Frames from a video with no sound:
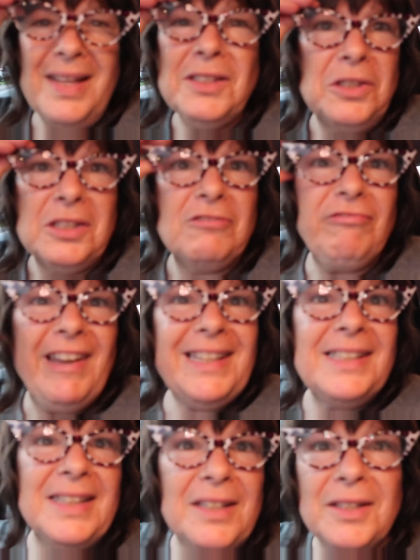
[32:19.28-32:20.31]
That's just
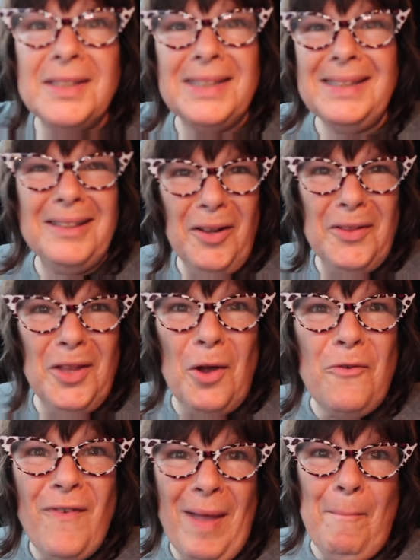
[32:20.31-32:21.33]
craziness. It's like
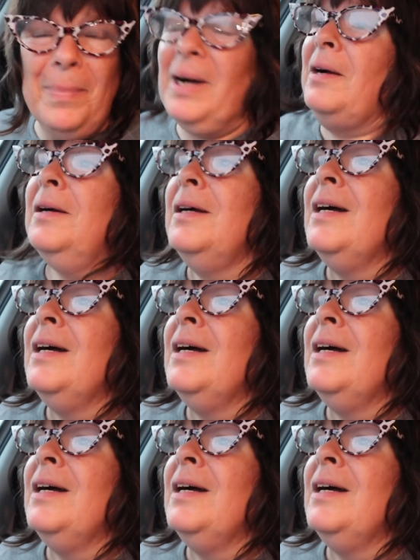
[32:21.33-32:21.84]
November.